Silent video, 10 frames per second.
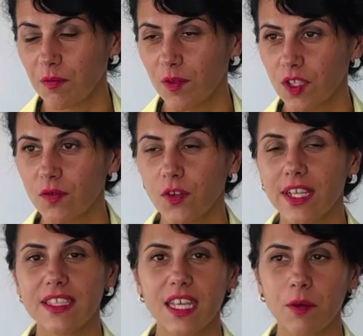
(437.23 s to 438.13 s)
You know, for
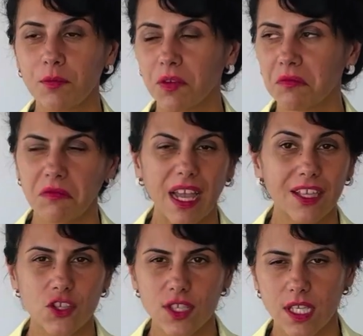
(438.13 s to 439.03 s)
example, I
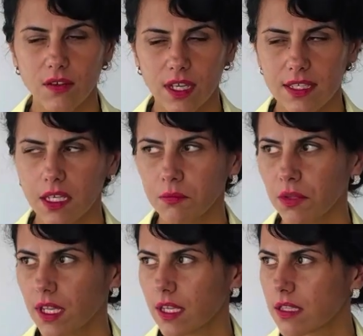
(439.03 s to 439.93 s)
just give an example,
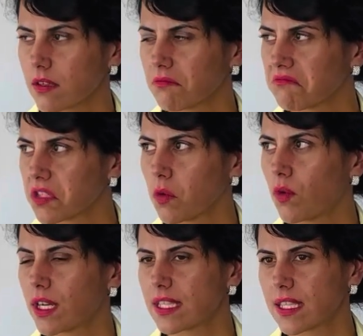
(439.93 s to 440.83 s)
Cancer.
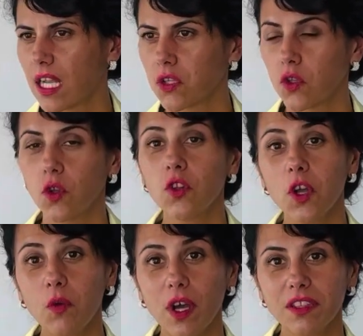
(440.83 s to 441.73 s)
Someone is telling you, you
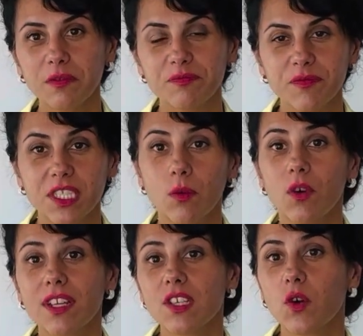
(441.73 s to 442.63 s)
know what?
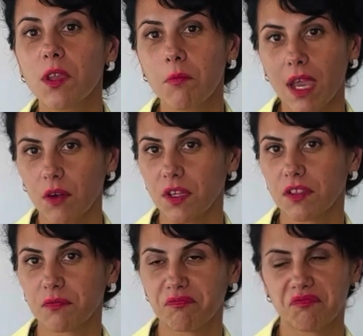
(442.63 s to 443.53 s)
Someone is going married.
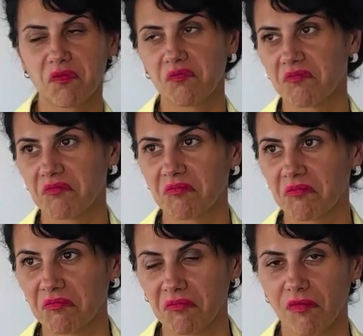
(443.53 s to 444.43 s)

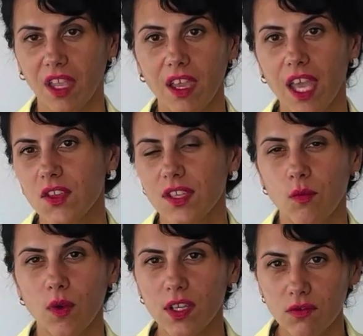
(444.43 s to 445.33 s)
And you say,
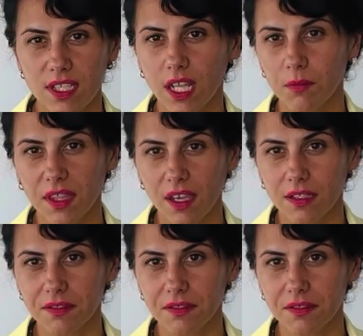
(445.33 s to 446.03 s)
why you tell me that?